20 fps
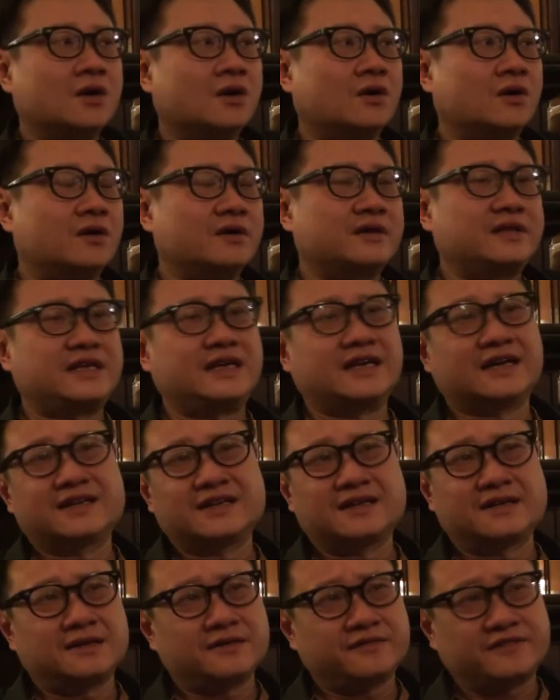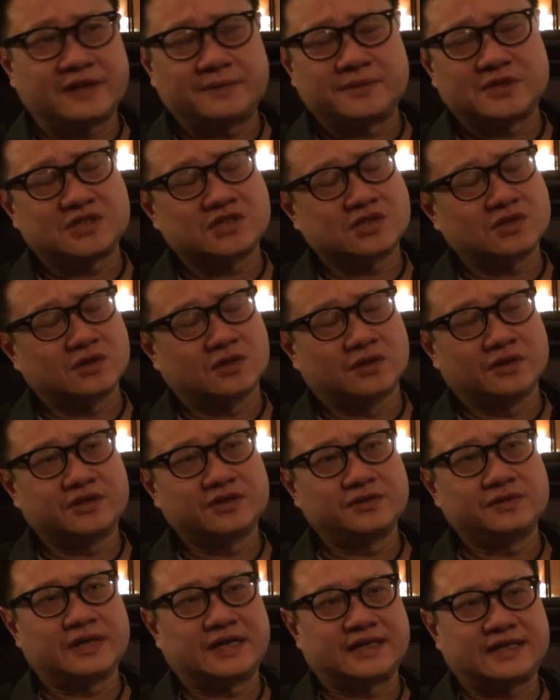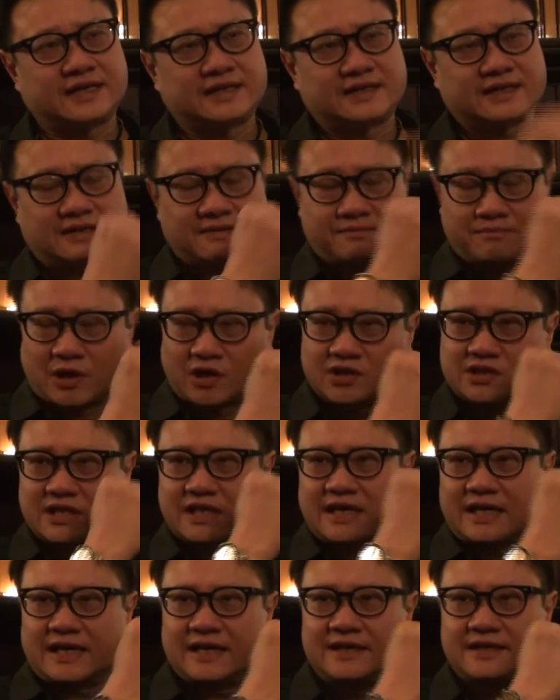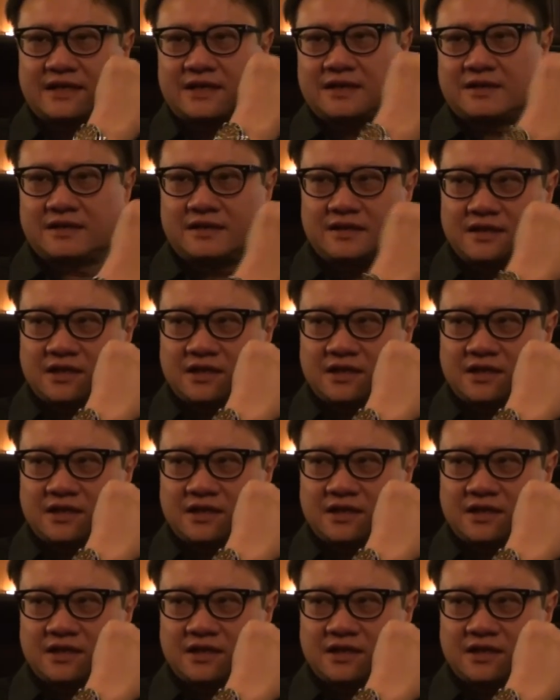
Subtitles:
or the other famous author, that boxer guy, the